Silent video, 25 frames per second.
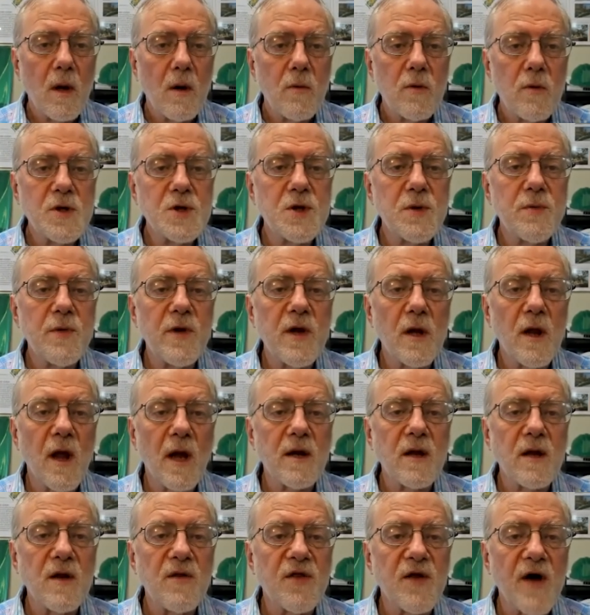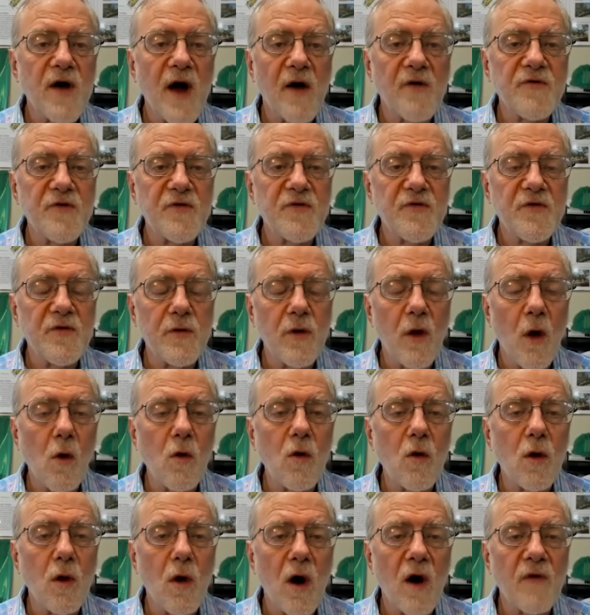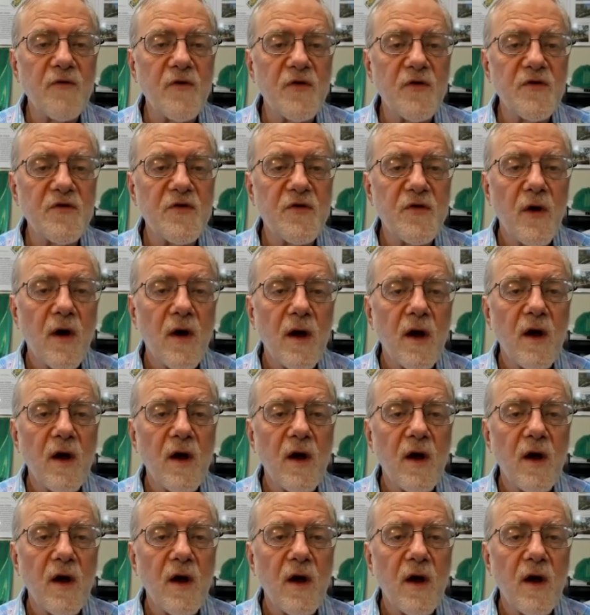We should be electing thousands to local office